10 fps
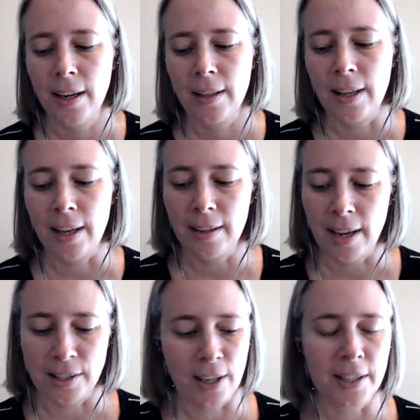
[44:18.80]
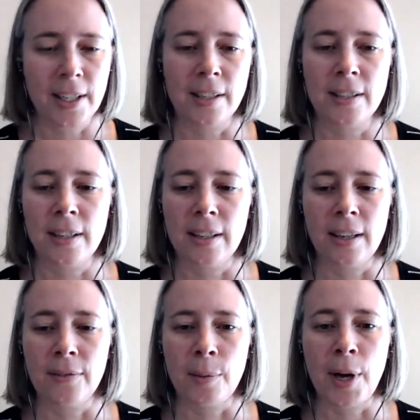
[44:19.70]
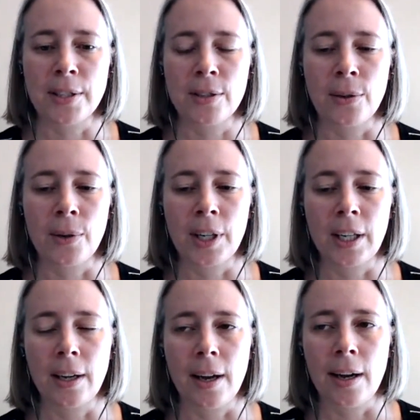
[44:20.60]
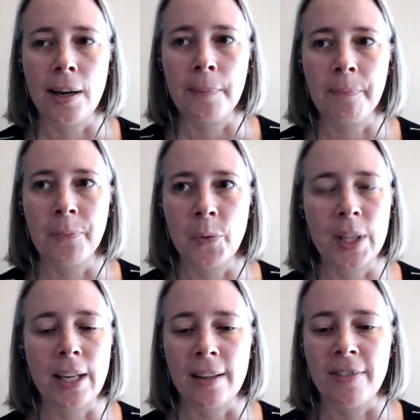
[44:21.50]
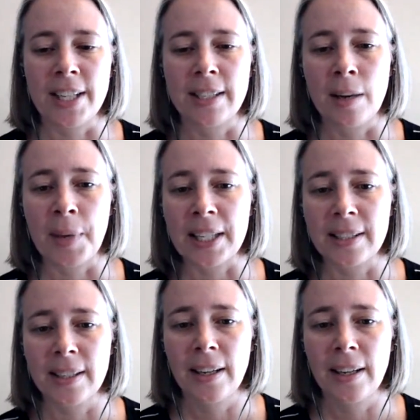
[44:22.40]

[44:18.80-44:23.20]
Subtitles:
that has content in a Git repository with Netlify CMS.